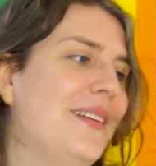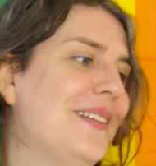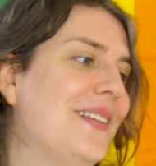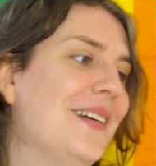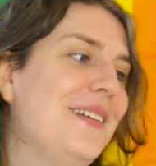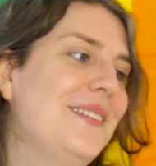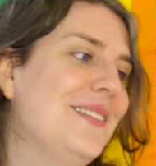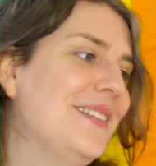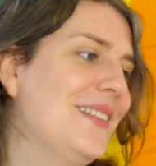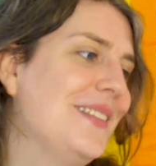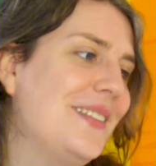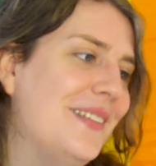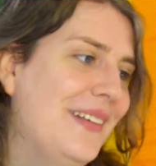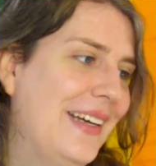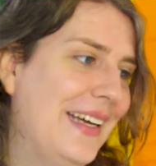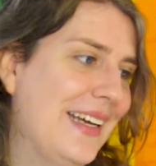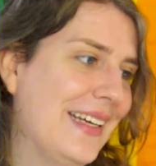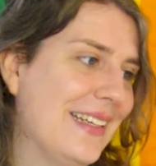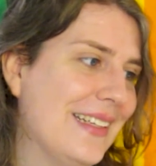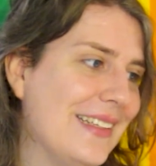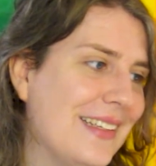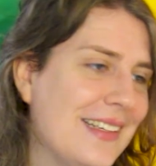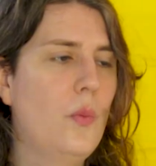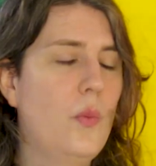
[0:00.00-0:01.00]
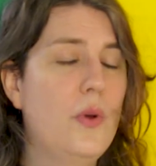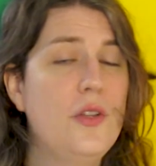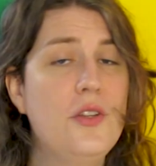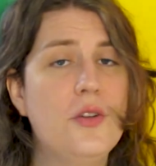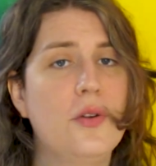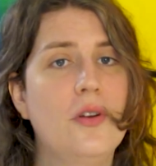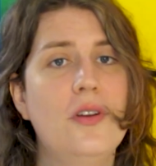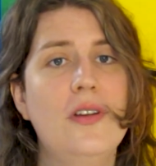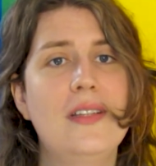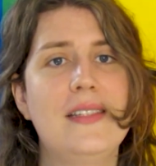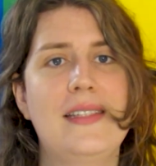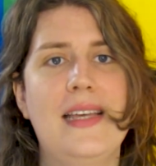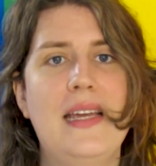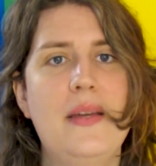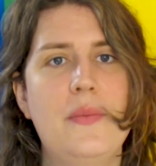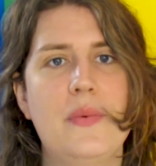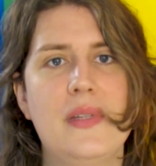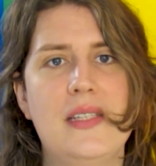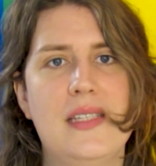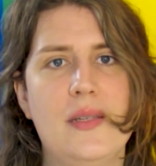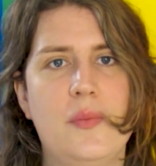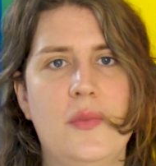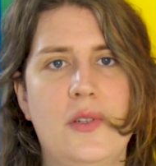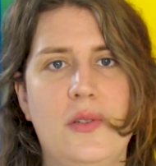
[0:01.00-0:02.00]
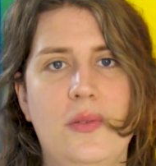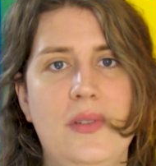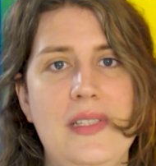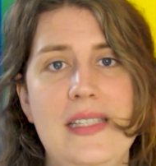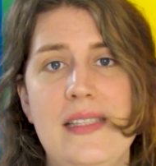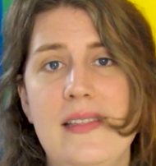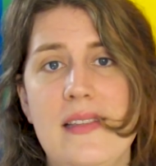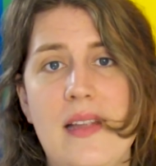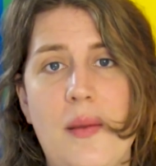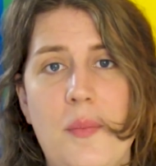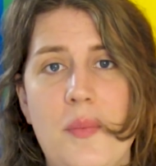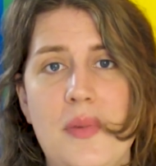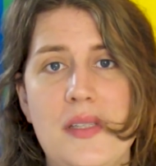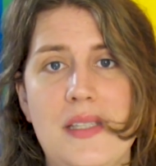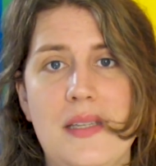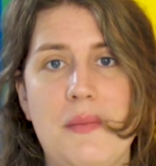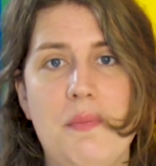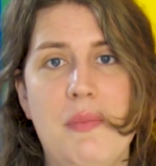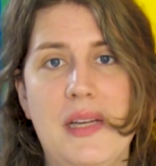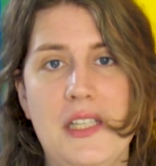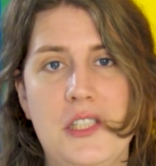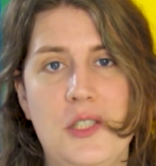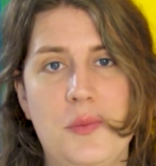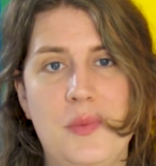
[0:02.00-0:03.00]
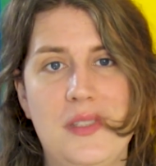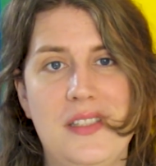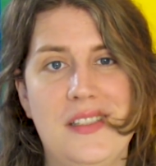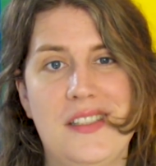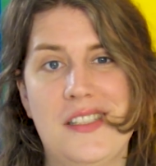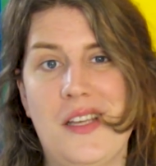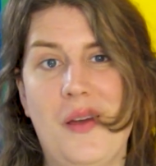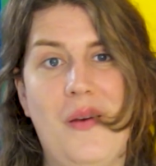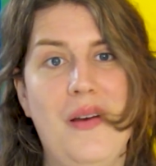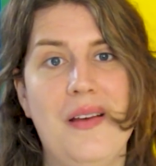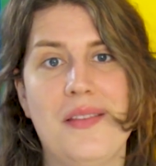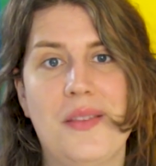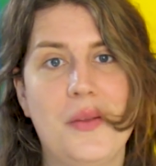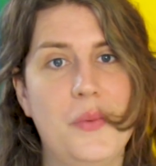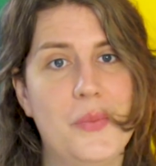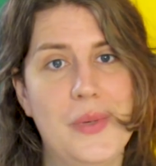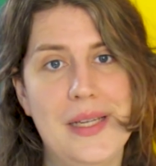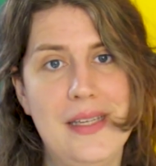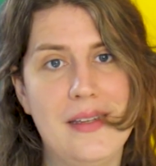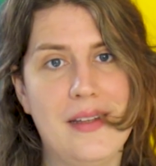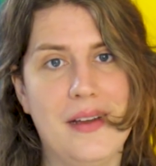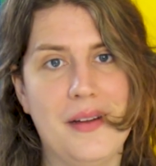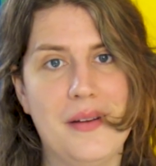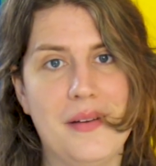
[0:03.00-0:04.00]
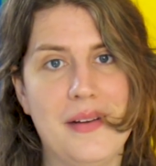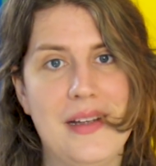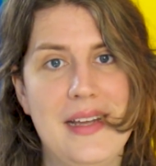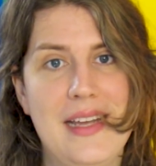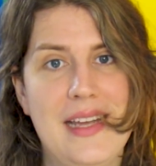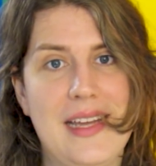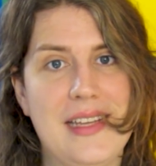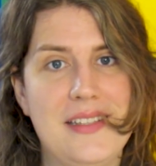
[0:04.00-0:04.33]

don't do it. When you're on a date with someone, all these numbers and measurements go out the window.